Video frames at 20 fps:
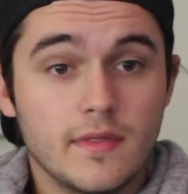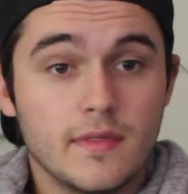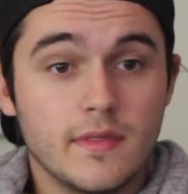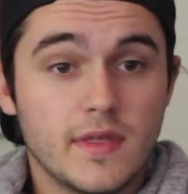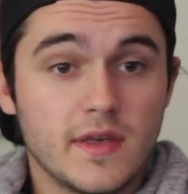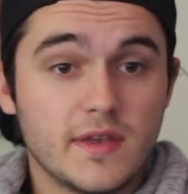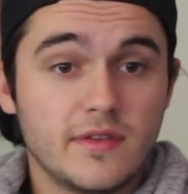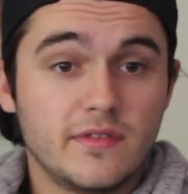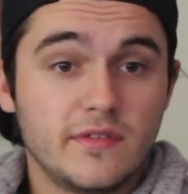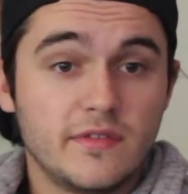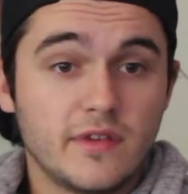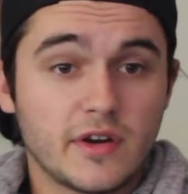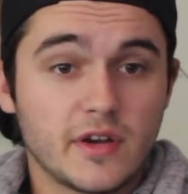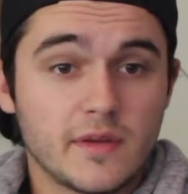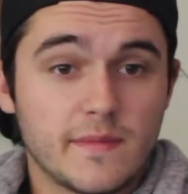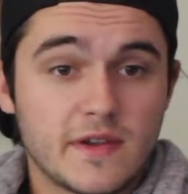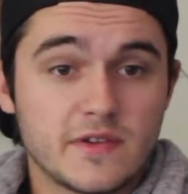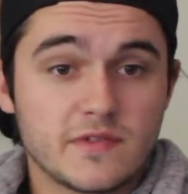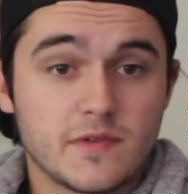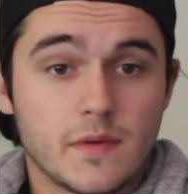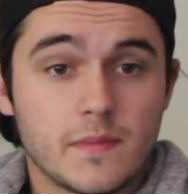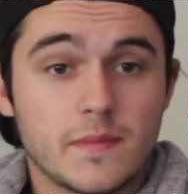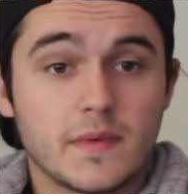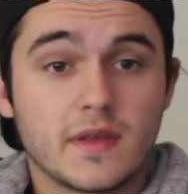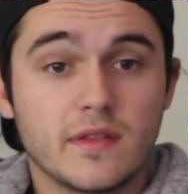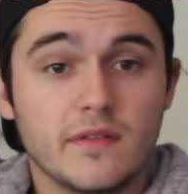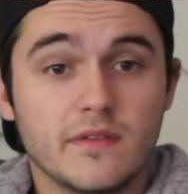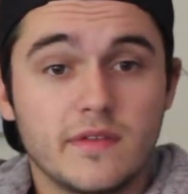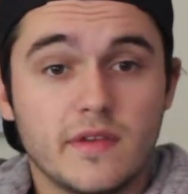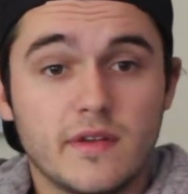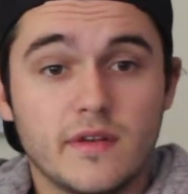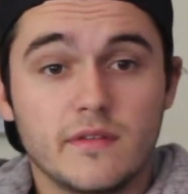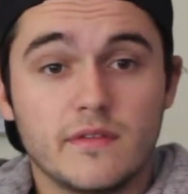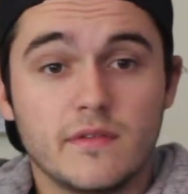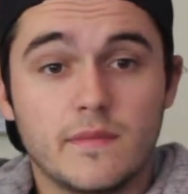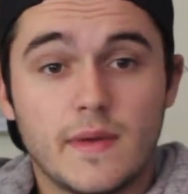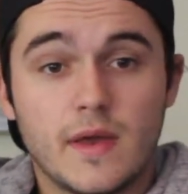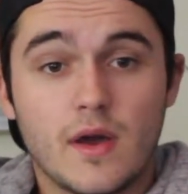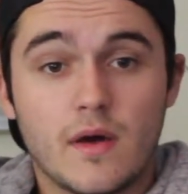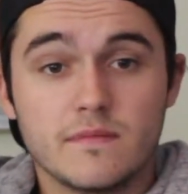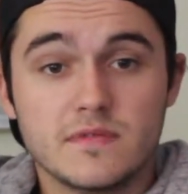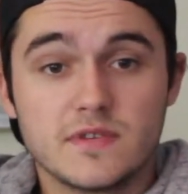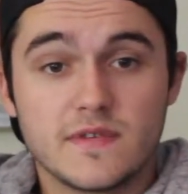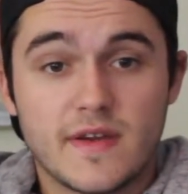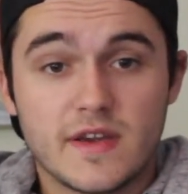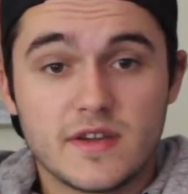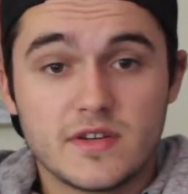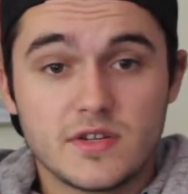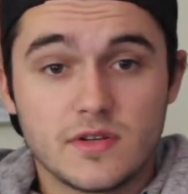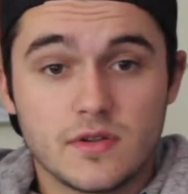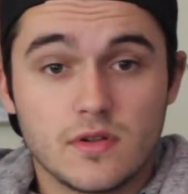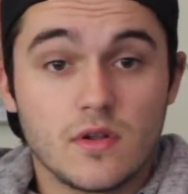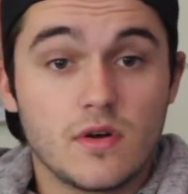This documentary would be considered to be observational